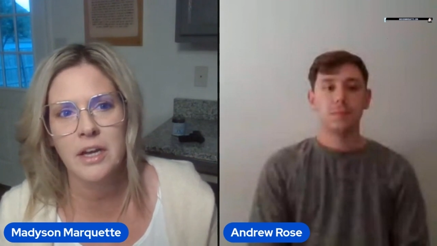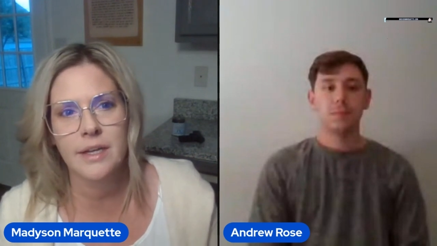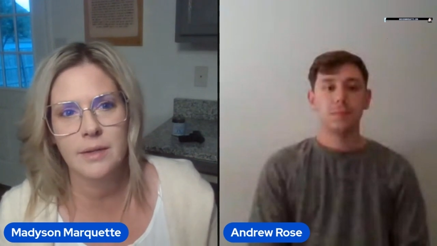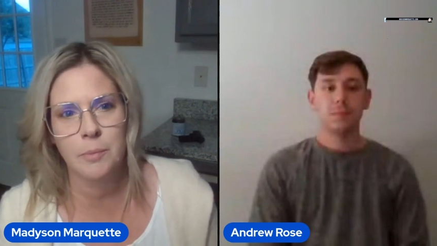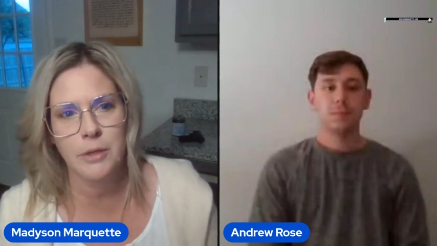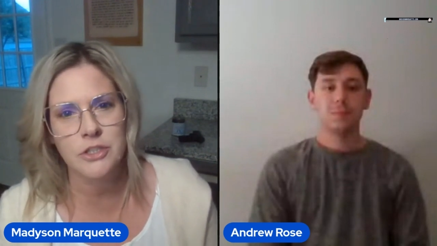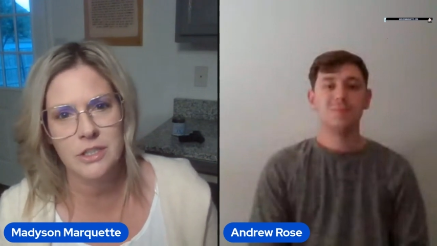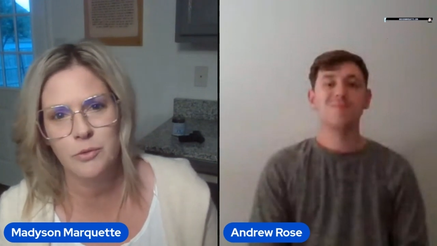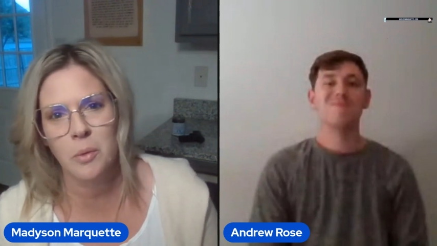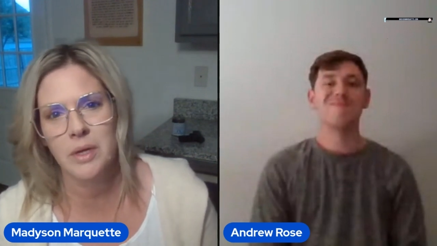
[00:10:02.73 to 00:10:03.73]
Speaker 1: gotta get a bunch of
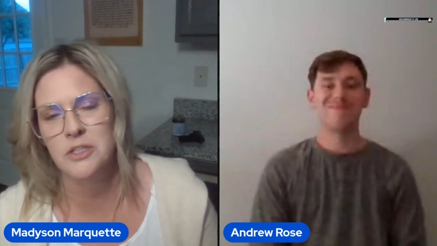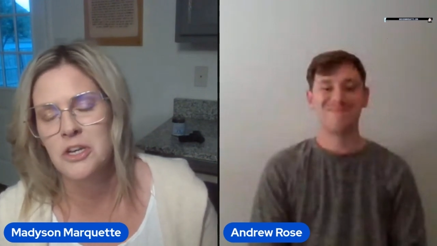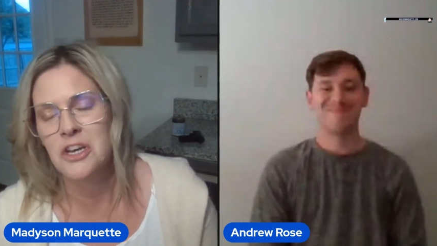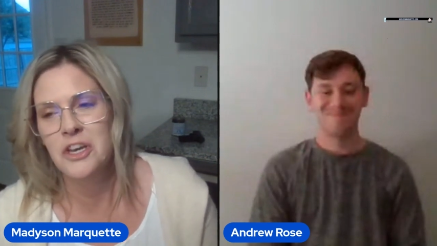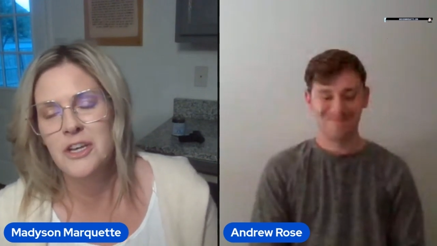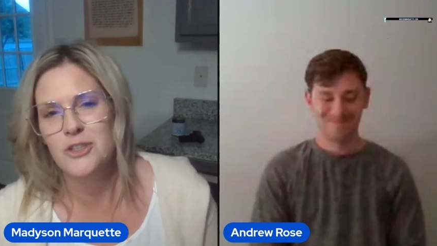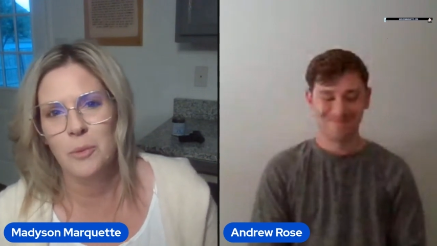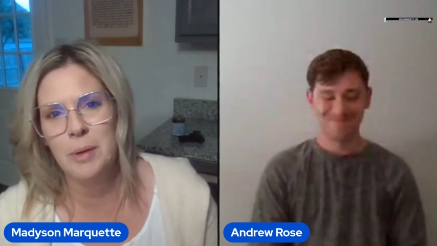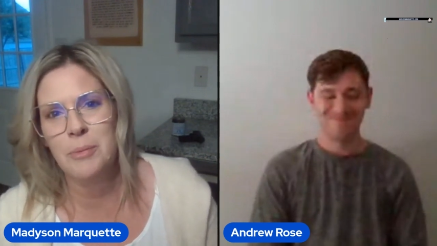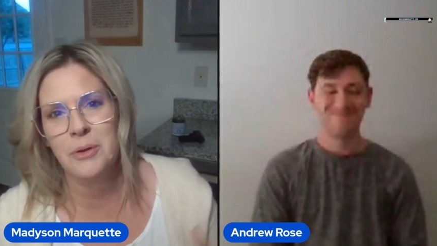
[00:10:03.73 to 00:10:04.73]
different ones. So
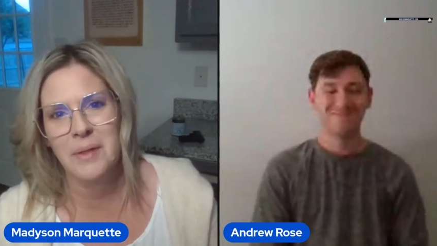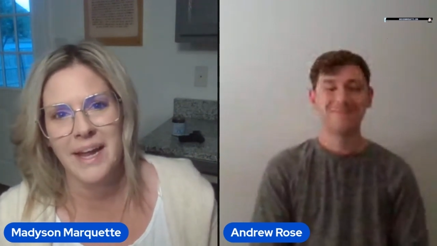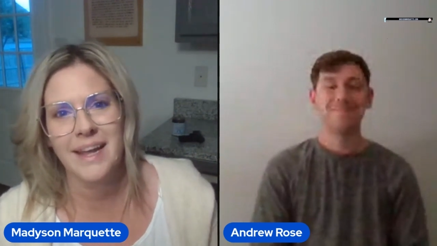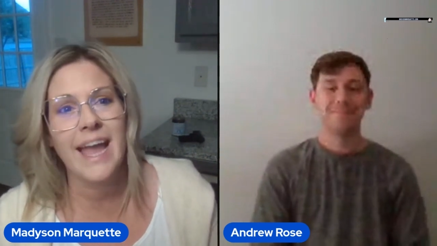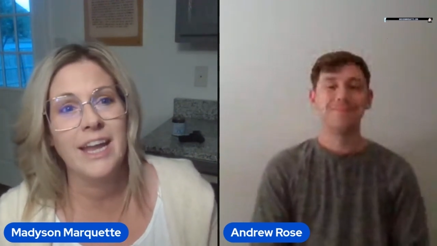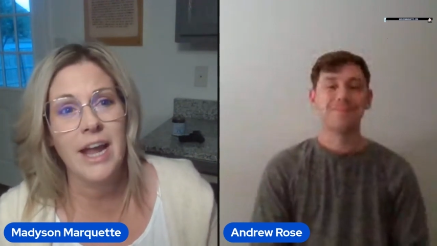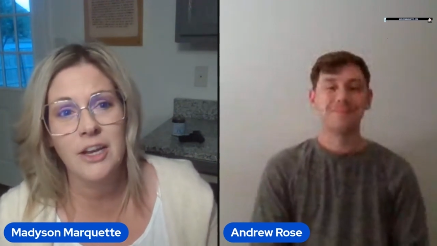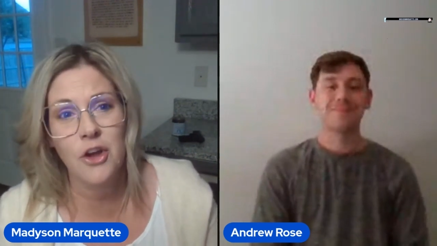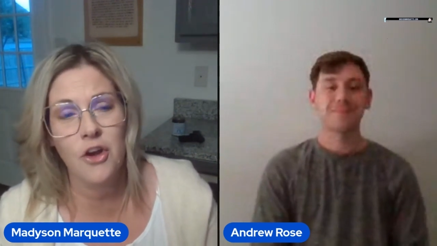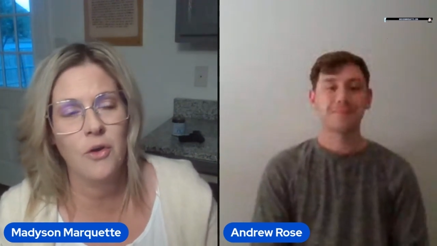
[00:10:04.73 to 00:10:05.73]
people are like, and I
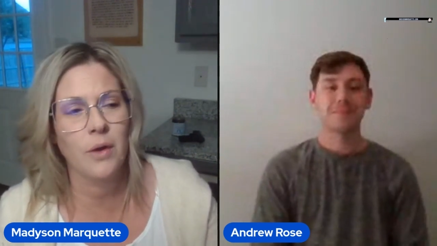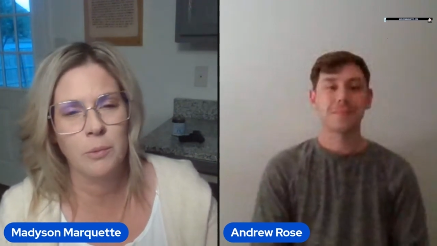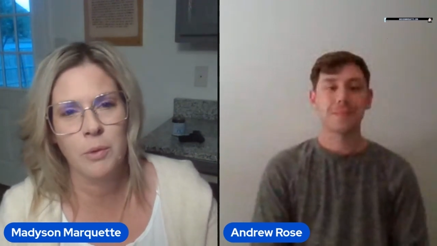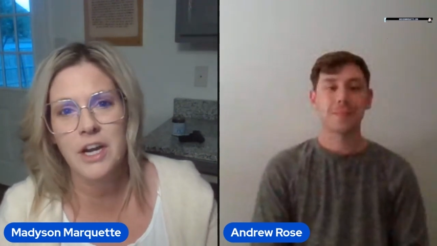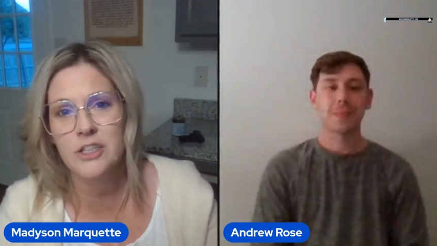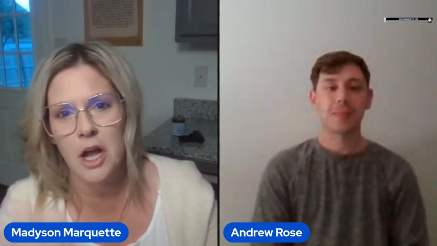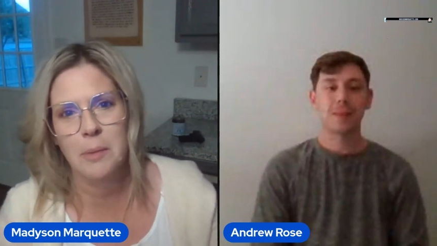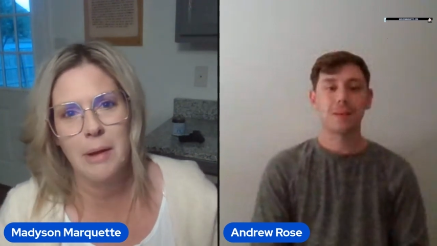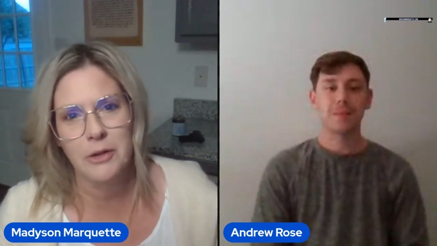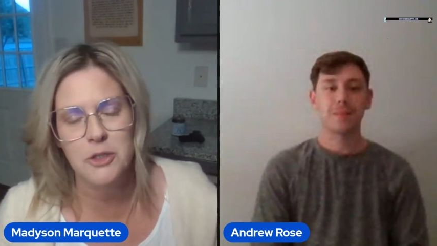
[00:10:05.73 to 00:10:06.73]
know we're gonna talk
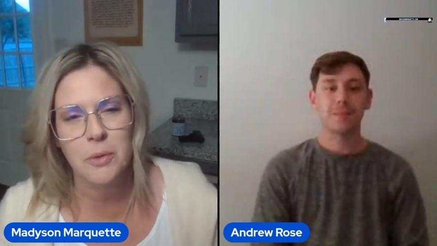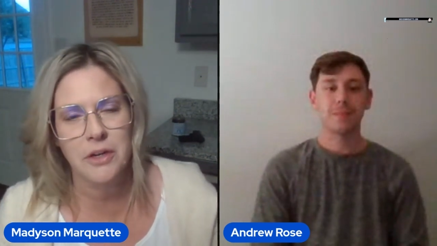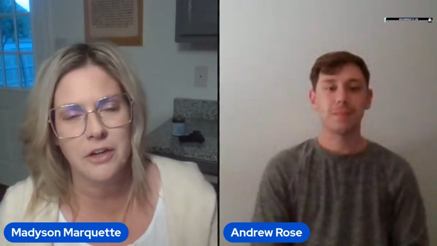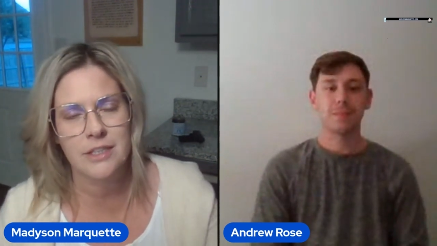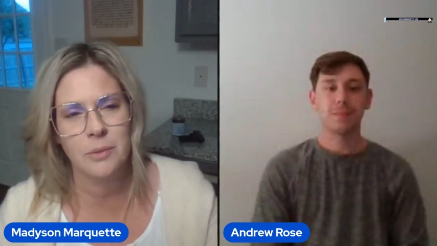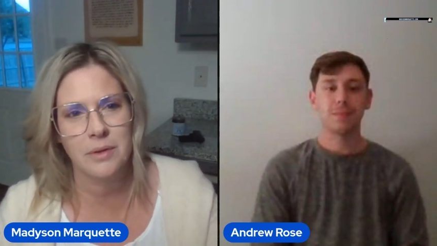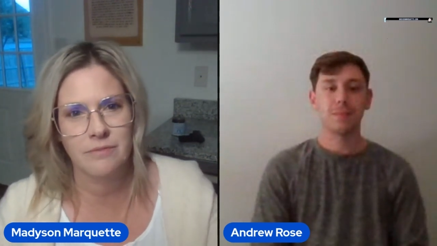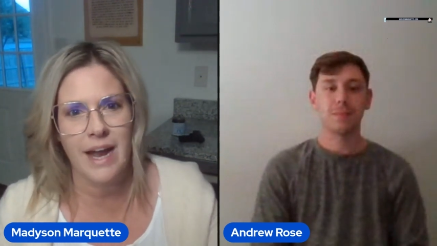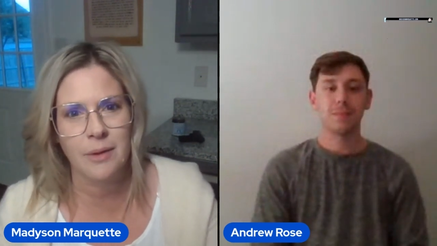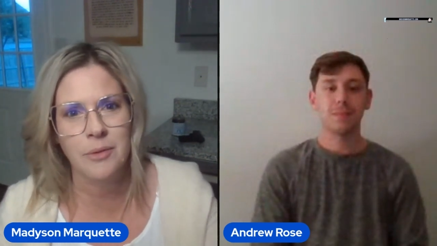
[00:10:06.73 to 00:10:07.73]
about your Twitter because it went
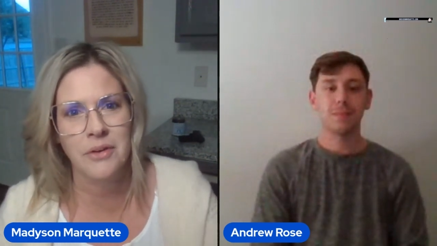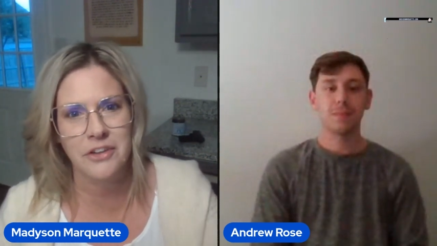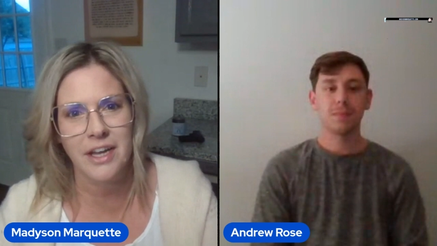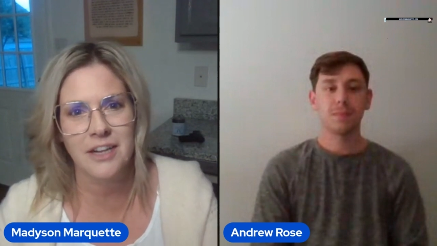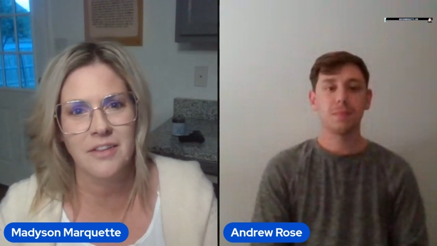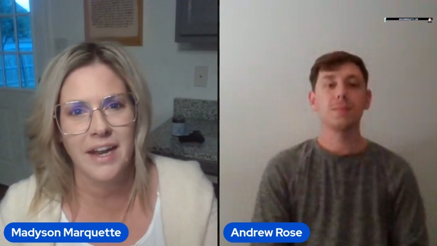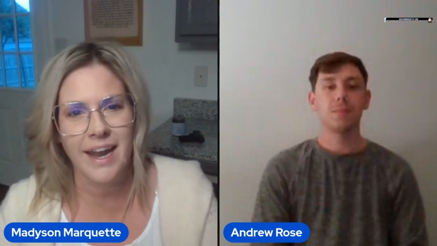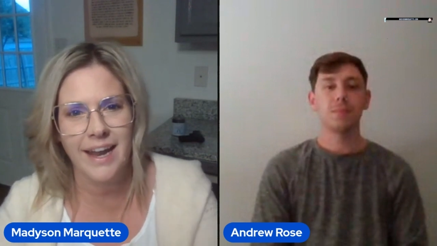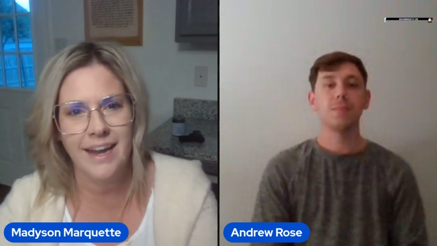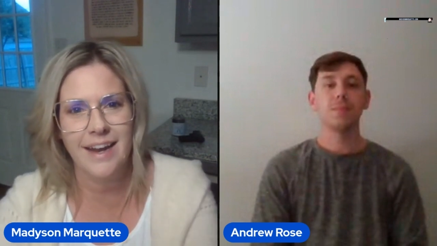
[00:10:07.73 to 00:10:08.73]
viral and you're getting a lot of
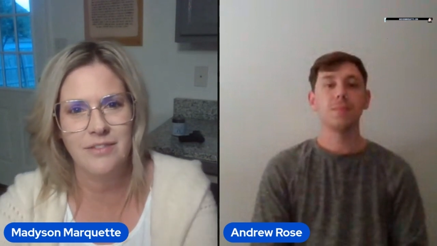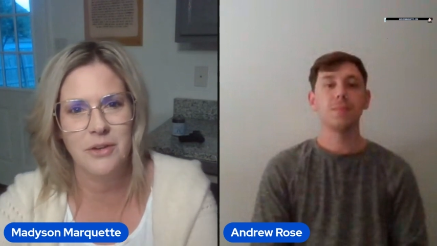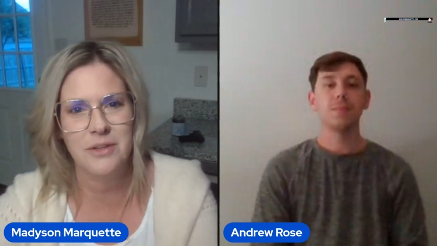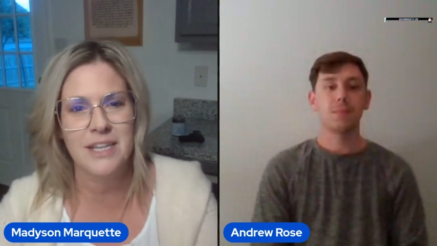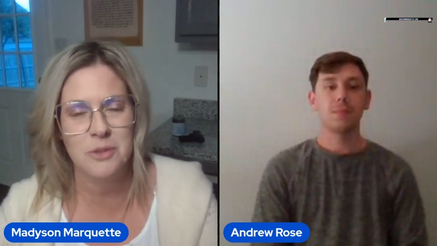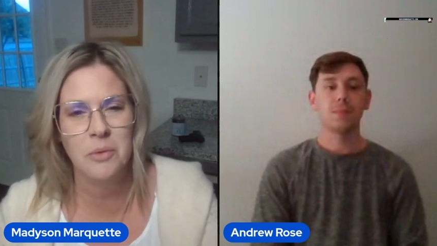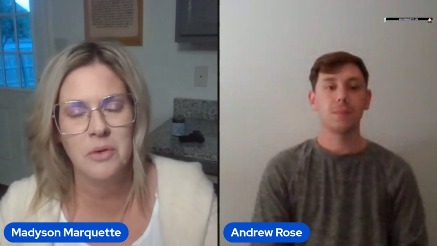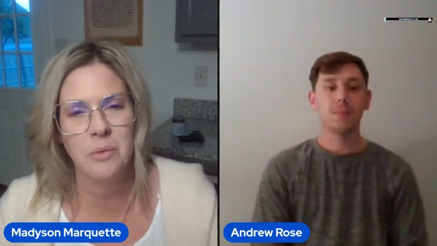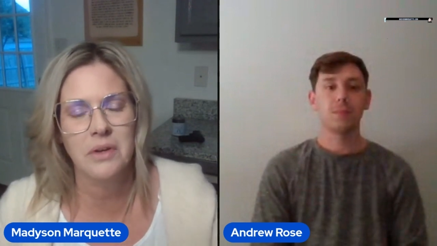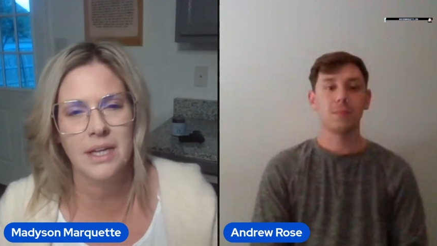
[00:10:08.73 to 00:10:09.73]
hate. I've noticed that, so
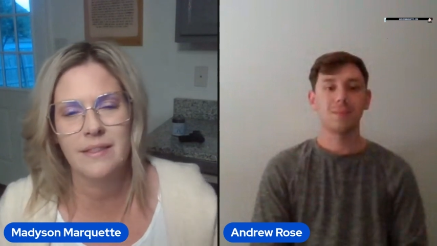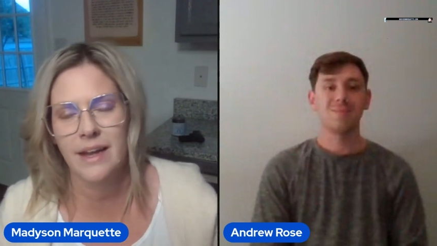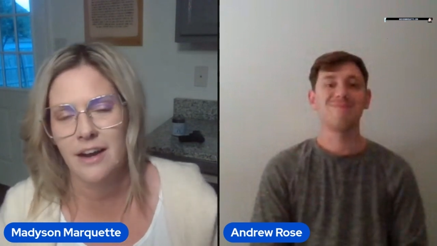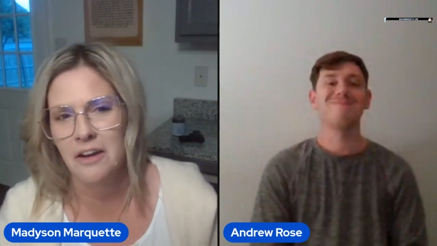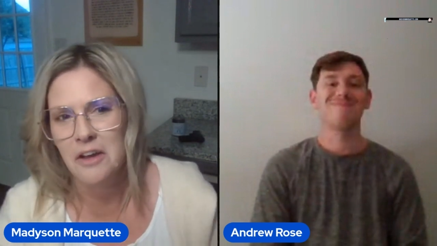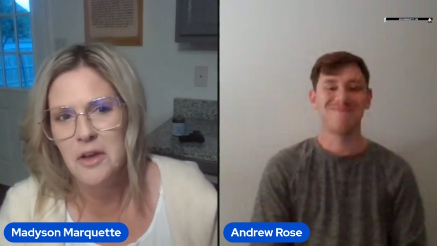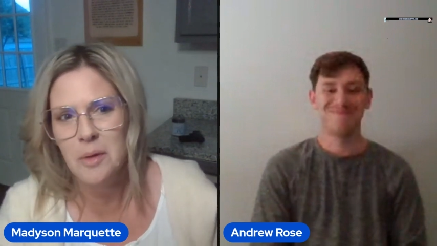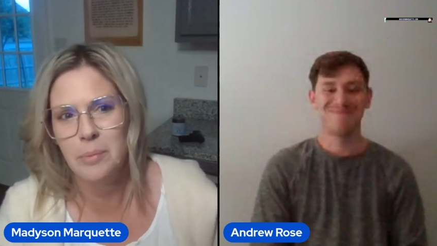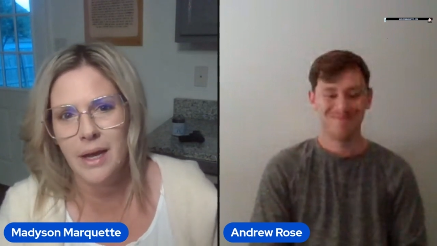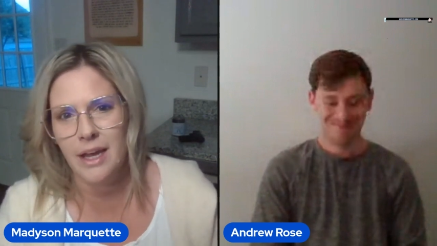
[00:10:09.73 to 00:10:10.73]
we'll, we'll get there.
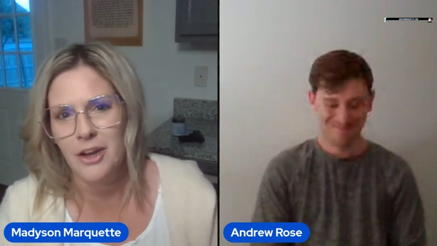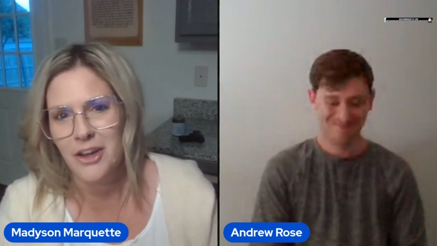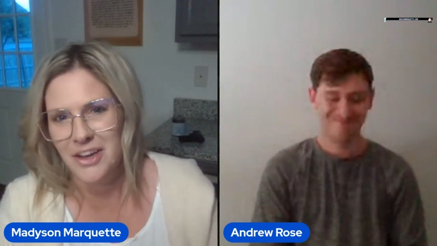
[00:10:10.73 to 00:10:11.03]
But